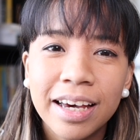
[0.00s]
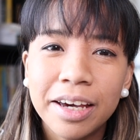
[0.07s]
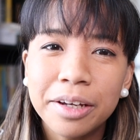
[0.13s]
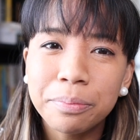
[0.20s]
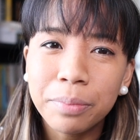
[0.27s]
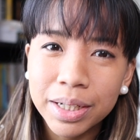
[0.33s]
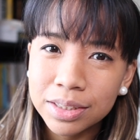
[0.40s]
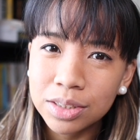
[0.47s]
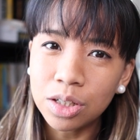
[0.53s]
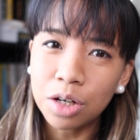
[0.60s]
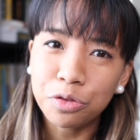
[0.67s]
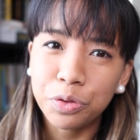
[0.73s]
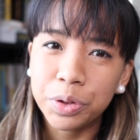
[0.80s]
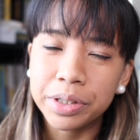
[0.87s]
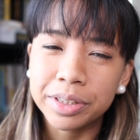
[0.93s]
In my
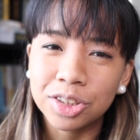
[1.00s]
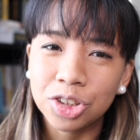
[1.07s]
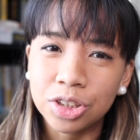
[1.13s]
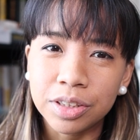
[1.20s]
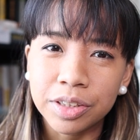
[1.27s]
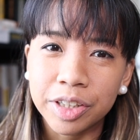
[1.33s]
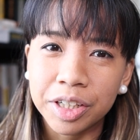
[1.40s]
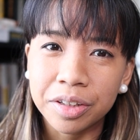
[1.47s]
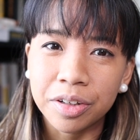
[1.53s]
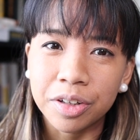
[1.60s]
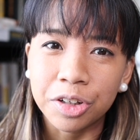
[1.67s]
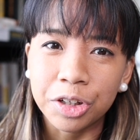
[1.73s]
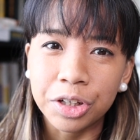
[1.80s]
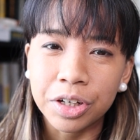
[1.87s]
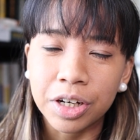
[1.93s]
software engineering
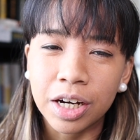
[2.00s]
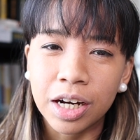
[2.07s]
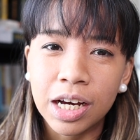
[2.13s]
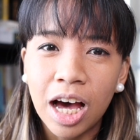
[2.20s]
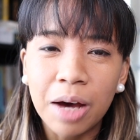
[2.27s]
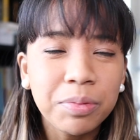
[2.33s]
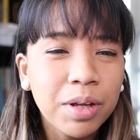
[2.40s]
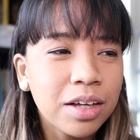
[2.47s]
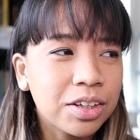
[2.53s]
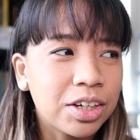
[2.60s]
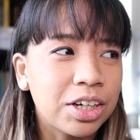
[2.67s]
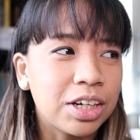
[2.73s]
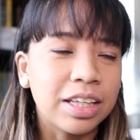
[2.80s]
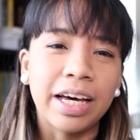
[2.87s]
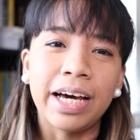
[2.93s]
career, I'm not
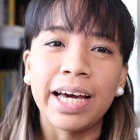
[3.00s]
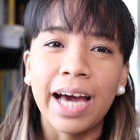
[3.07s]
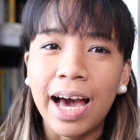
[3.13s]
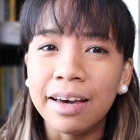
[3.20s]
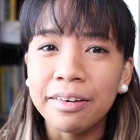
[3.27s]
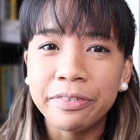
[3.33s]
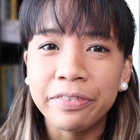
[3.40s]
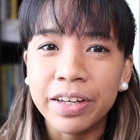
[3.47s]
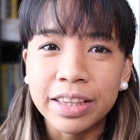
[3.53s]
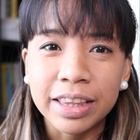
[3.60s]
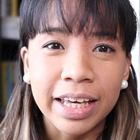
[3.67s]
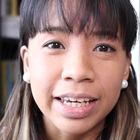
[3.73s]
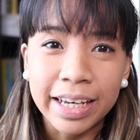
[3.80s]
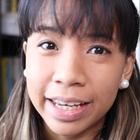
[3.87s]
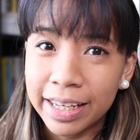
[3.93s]
gonna lie, I felt
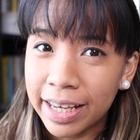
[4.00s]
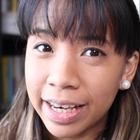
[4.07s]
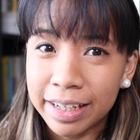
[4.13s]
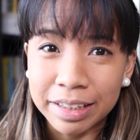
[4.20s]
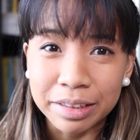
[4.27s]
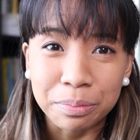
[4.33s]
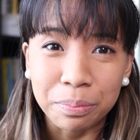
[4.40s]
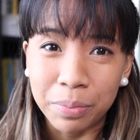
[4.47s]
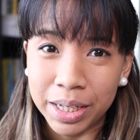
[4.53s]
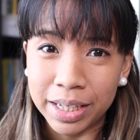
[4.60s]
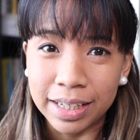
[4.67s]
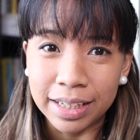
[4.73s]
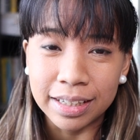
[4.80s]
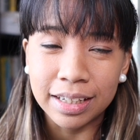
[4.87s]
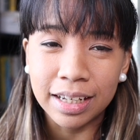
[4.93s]
like I had it made.